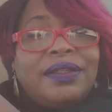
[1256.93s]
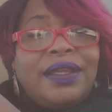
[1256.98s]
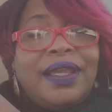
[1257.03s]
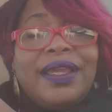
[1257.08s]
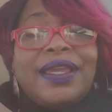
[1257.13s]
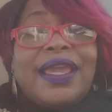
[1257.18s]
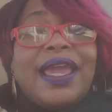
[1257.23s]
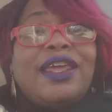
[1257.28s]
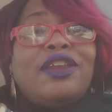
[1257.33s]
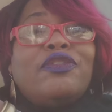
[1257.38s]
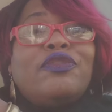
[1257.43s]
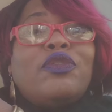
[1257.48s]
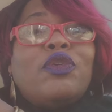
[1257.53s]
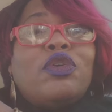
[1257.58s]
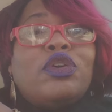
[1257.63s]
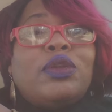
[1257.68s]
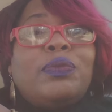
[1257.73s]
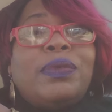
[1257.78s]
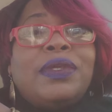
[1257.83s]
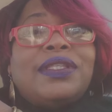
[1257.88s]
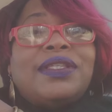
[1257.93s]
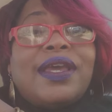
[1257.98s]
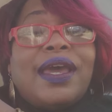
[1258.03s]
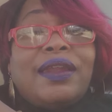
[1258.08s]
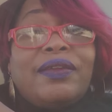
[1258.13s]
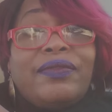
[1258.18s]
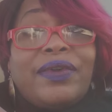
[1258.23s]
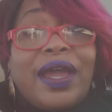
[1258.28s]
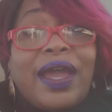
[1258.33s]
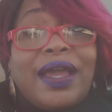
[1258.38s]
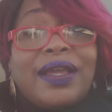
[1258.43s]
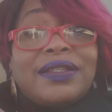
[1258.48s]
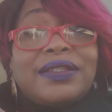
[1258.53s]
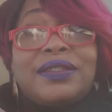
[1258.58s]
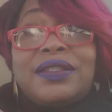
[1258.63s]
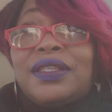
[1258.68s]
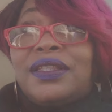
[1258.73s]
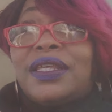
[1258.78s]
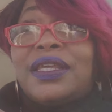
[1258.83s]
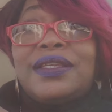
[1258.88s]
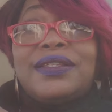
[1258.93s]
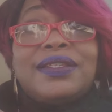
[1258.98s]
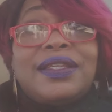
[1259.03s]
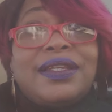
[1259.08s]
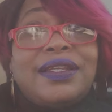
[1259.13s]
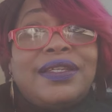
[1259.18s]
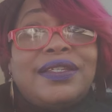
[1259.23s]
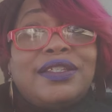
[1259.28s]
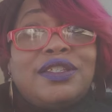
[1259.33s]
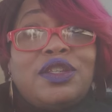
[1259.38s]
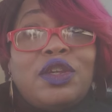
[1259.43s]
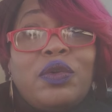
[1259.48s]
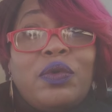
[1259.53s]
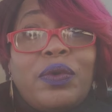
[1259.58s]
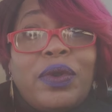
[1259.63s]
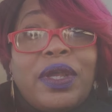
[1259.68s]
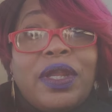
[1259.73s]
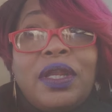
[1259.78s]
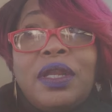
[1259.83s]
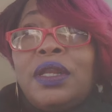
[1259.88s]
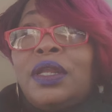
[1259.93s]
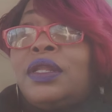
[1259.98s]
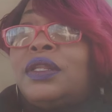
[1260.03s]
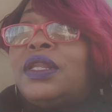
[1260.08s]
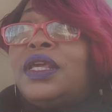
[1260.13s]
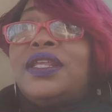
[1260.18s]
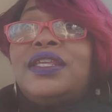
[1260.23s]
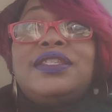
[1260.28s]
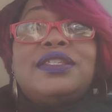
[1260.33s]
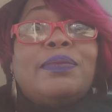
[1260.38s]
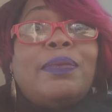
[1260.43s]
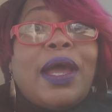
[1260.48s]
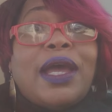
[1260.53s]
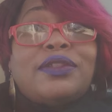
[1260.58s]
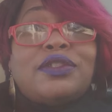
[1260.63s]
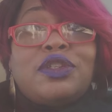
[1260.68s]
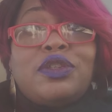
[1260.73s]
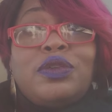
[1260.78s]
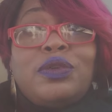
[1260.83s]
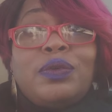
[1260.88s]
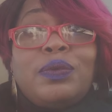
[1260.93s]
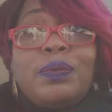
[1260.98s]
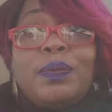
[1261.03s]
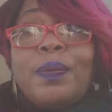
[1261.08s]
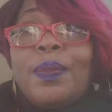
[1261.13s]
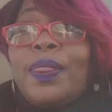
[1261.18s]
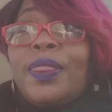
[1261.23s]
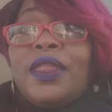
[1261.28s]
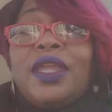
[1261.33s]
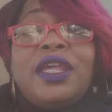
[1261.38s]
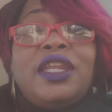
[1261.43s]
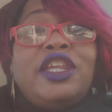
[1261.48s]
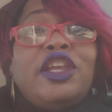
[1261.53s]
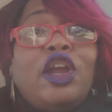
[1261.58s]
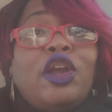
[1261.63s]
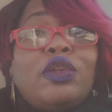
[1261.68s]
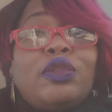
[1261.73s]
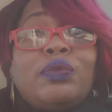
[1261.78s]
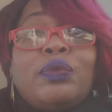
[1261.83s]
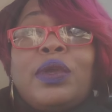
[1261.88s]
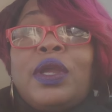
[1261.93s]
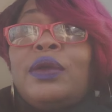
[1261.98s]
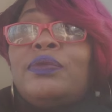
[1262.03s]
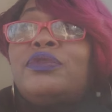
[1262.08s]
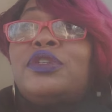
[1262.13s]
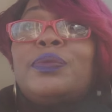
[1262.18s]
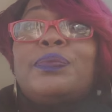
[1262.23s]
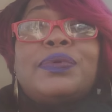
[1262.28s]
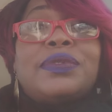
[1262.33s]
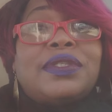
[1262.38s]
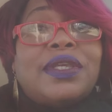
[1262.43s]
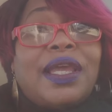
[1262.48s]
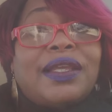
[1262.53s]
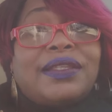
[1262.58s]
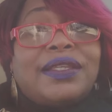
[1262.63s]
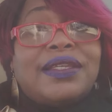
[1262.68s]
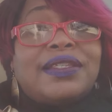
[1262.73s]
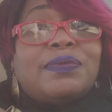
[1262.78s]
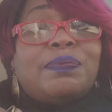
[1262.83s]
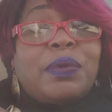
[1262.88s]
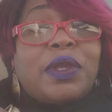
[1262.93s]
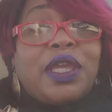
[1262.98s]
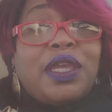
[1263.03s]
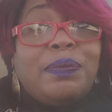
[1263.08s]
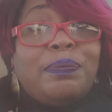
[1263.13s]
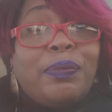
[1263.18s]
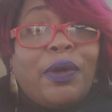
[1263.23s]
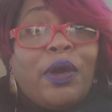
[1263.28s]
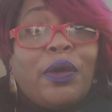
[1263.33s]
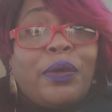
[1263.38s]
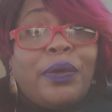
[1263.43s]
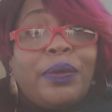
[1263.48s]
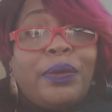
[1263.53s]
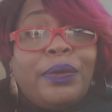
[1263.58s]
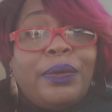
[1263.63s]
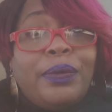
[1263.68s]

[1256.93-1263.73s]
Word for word: It can't afford to be televised, the things that he's doing, that he's about to do in the earth realm to protect his people.